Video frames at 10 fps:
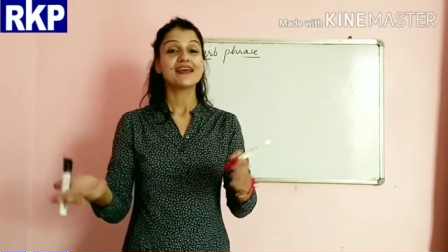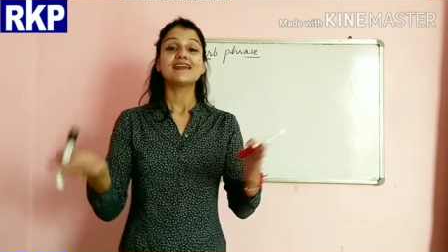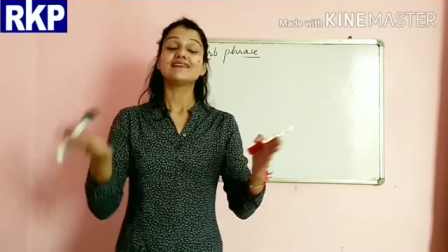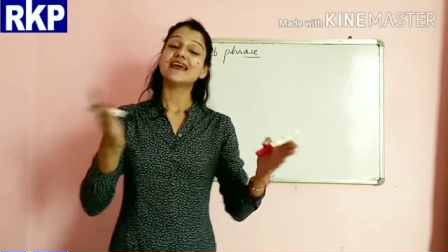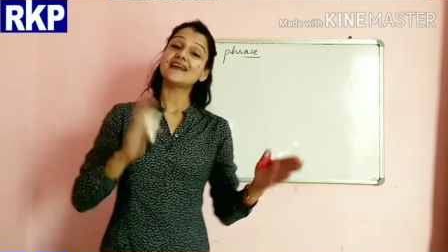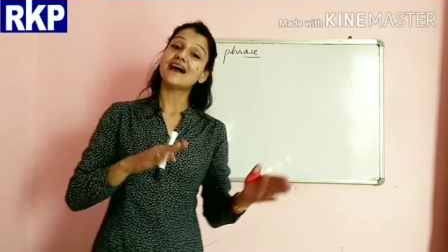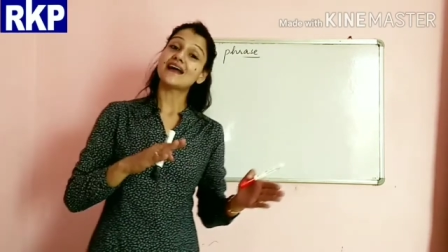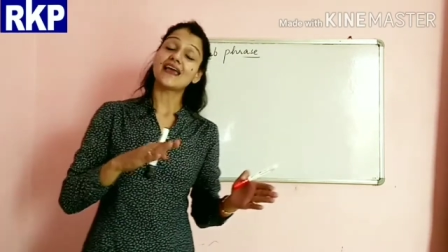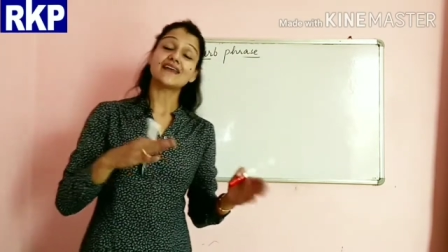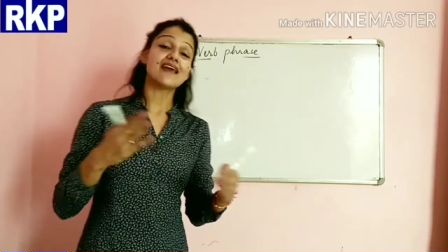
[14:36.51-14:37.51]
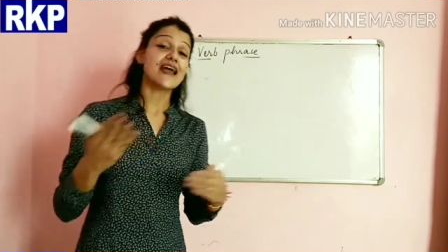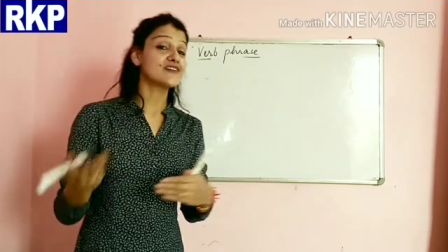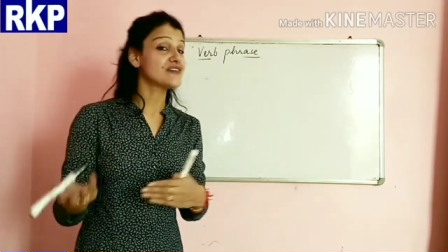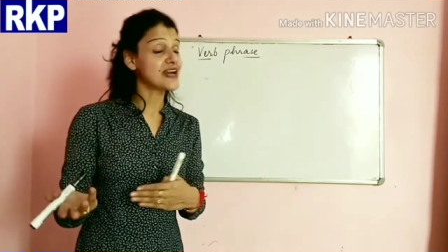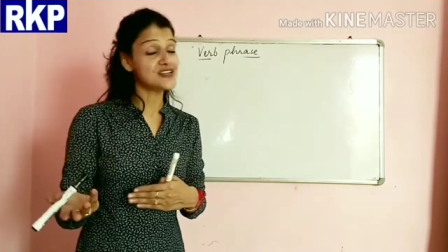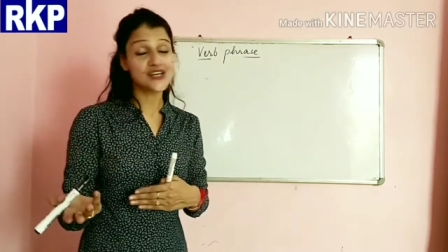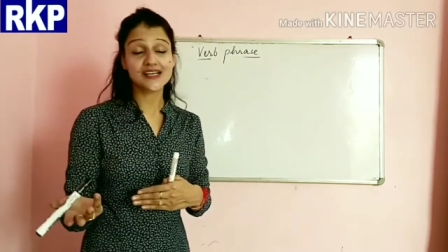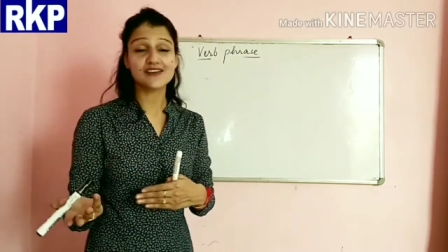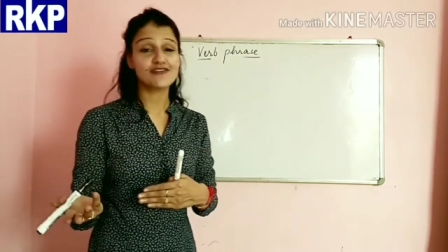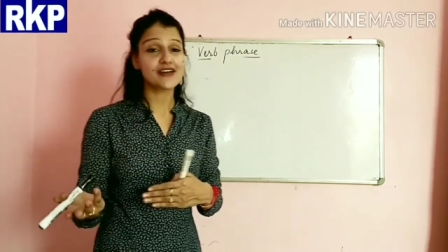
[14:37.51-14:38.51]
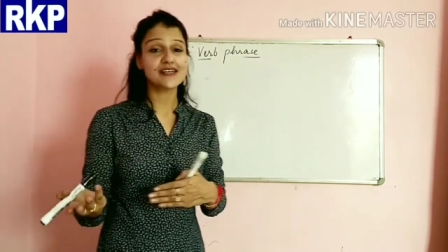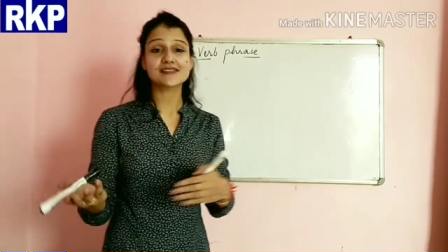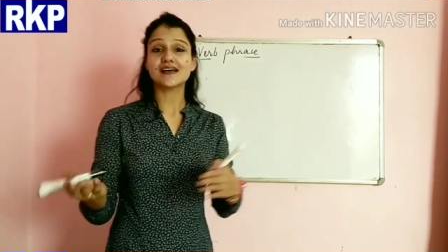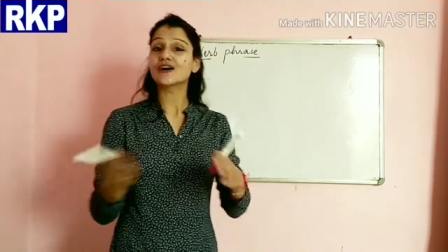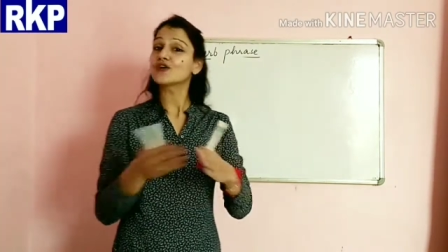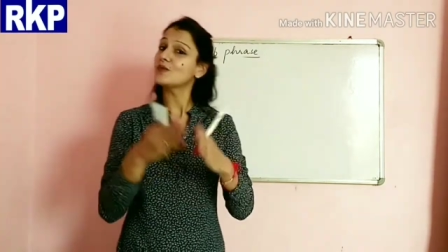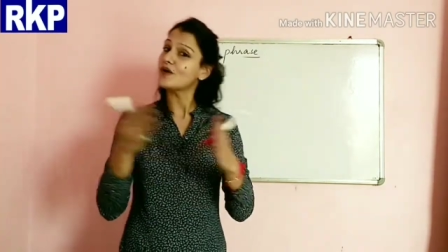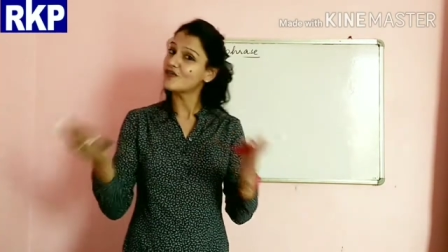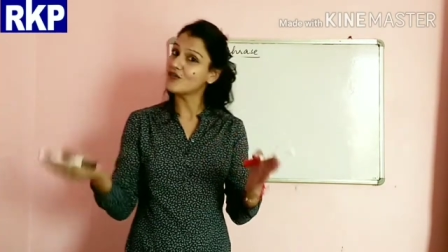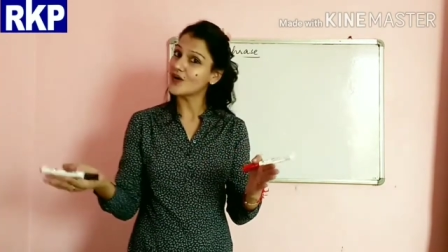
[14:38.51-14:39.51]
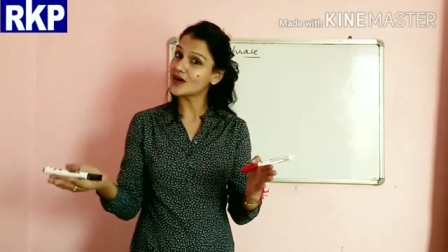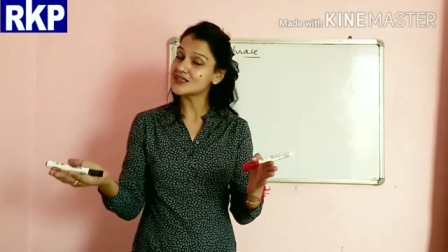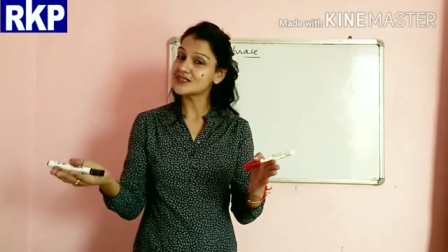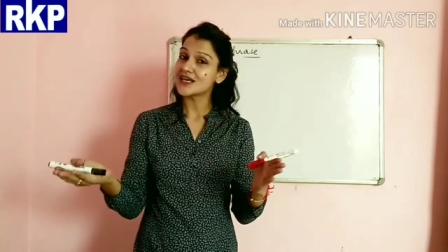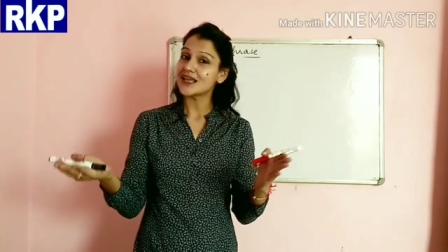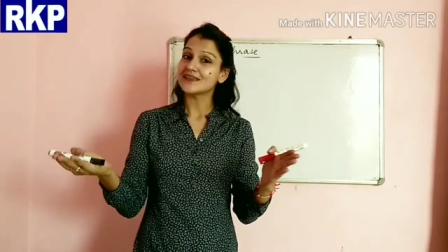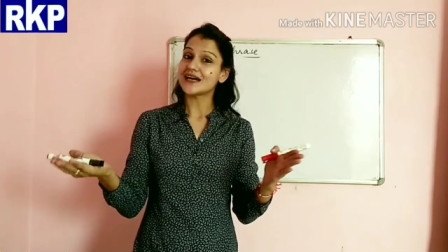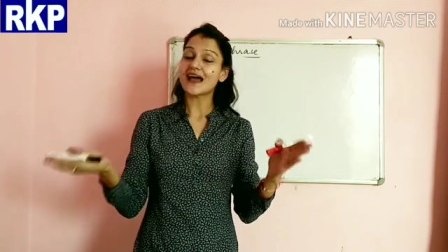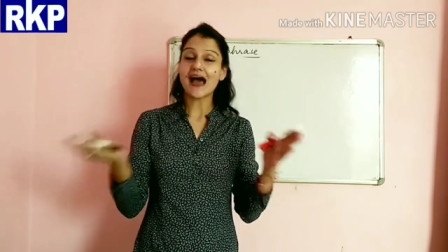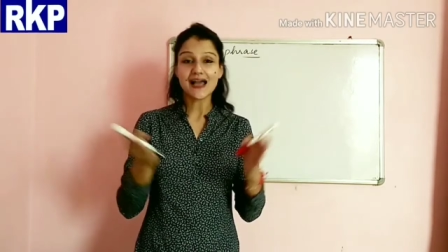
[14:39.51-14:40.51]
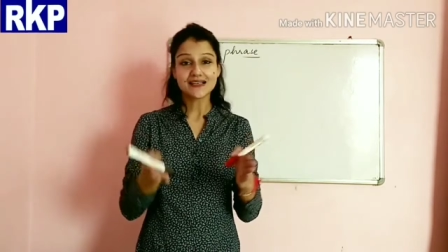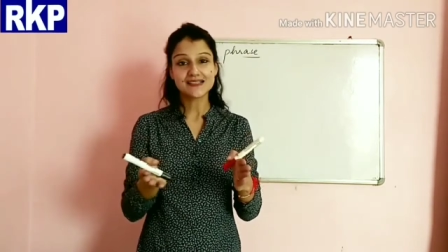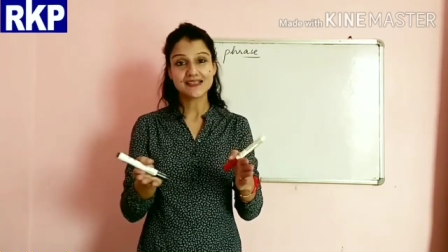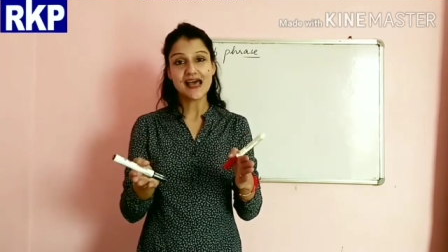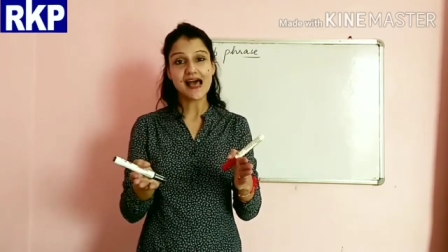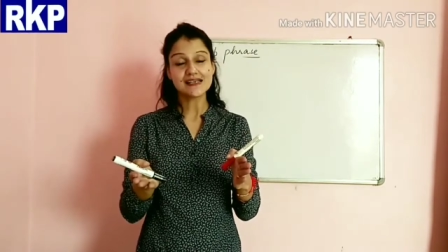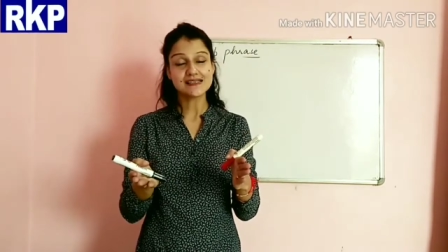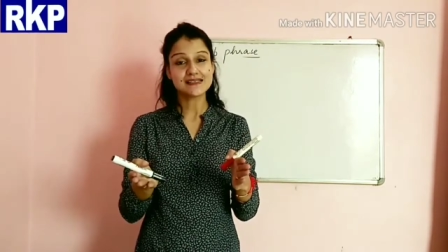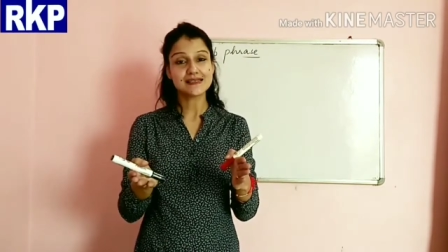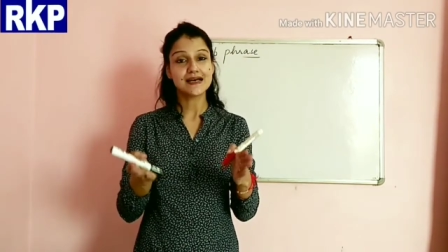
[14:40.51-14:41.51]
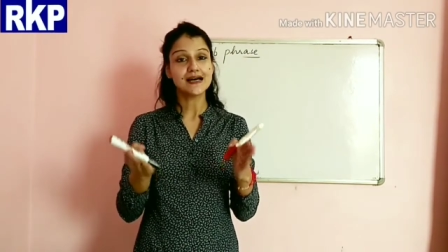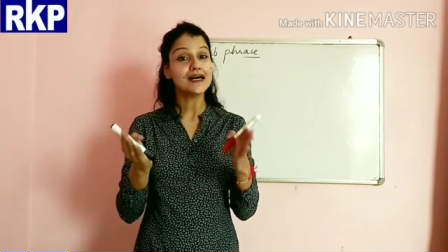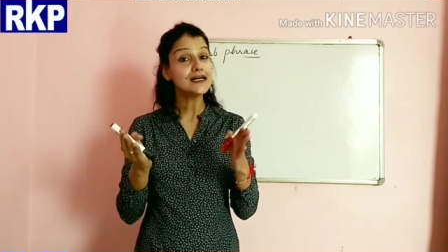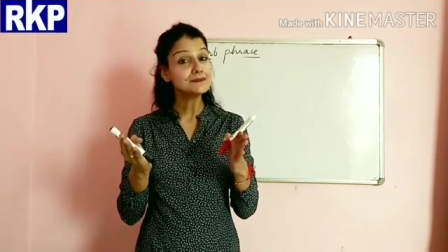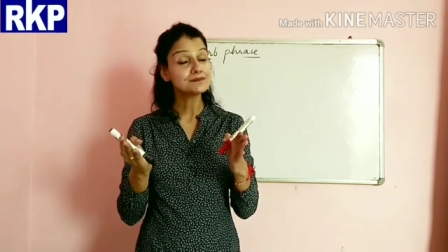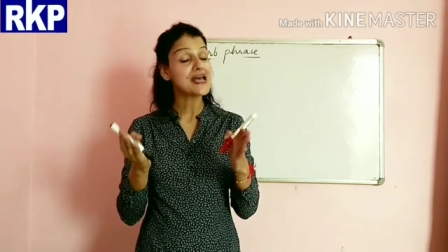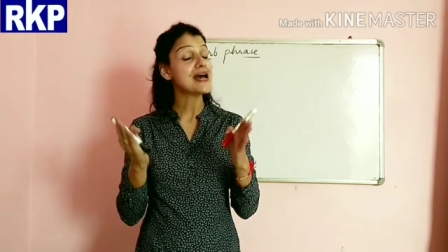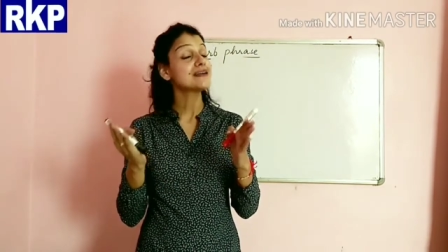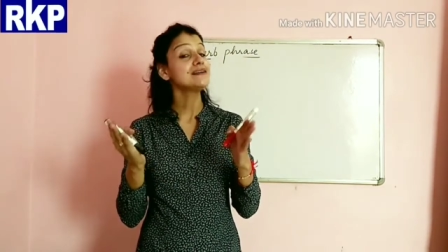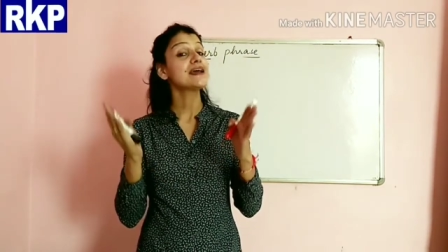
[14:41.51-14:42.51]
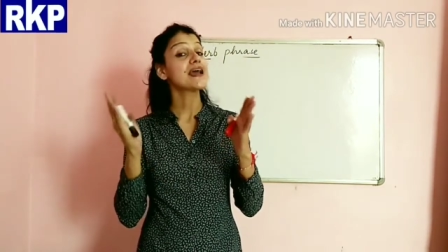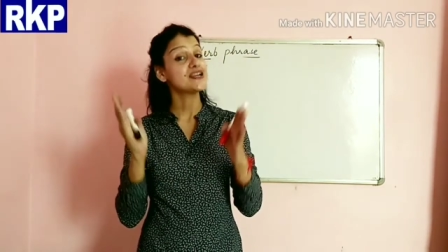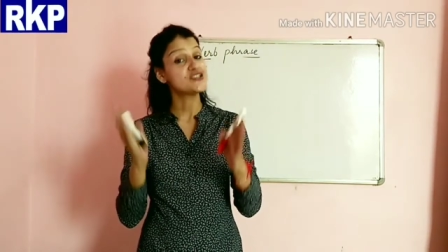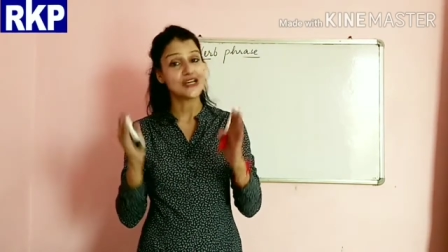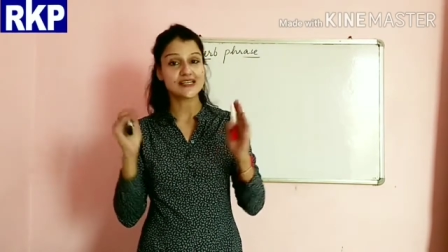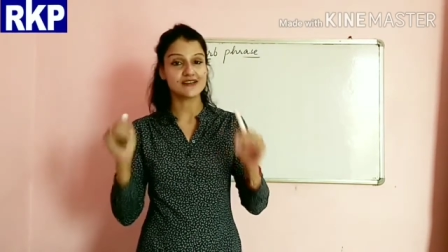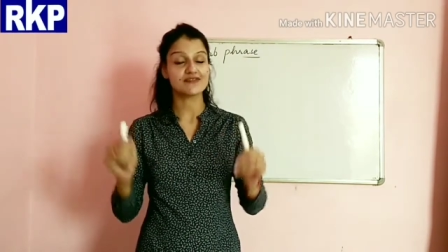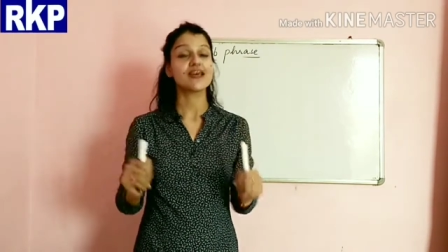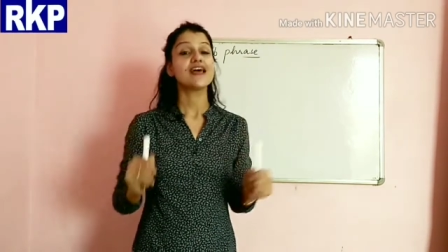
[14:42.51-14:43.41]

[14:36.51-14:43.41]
Then again adjective phrase, a group of words that act as an adjective.